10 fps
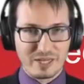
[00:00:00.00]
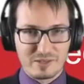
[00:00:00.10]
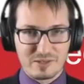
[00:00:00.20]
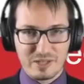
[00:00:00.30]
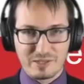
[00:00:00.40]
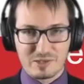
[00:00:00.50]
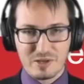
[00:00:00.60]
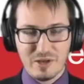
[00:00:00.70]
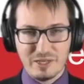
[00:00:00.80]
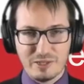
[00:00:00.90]
It
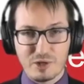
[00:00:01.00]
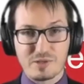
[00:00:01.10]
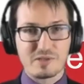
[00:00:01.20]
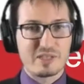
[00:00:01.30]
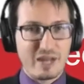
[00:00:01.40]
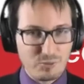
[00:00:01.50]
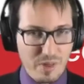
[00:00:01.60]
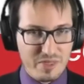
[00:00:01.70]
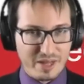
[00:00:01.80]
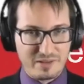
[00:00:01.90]
doesn't start
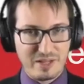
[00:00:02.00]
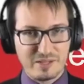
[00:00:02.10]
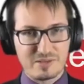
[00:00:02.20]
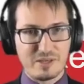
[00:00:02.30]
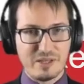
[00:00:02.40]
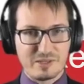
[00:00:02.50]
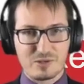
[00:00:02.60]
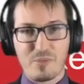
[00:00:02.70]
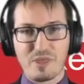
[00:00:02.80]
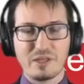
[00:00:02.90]
with that, let's say. That's
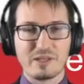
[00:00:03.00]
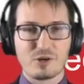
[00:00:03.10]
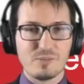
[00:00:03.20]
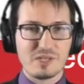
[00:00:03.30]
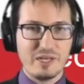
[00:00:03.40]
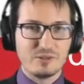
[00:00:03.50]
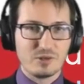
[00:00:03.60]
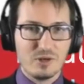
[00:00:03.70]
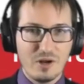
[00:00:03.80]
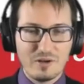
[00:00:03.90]
something that comes
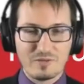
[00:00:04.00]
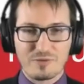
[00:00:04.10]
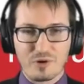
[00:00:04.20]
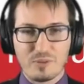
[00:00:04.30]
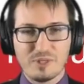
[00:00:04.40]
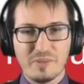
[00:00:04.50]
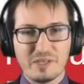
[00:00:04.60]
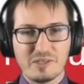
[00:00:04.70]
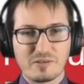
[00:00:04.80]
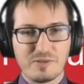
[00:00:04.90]
later for
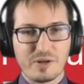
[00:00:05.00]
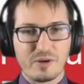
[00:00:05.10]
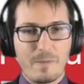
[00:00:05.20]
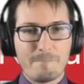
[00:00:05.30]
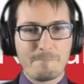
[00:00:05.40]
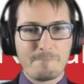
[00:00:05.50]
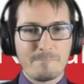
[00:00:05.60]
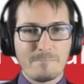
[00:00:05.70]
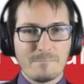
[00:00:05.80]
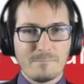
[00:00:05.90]
optimizing further.
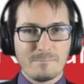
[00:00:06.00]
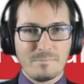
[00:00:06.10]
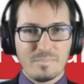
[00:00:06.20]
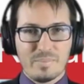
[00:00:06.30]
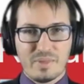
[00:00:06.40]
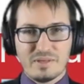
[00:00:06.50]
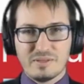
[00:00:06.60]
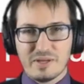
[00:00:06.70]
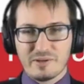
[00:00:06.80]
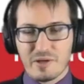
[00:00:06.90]

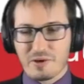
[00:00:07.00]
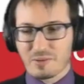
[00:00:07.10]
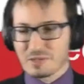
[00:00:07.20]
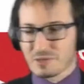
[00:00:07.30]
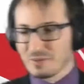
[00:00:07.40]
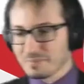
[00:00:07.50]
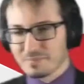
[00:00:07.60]
Is there another question?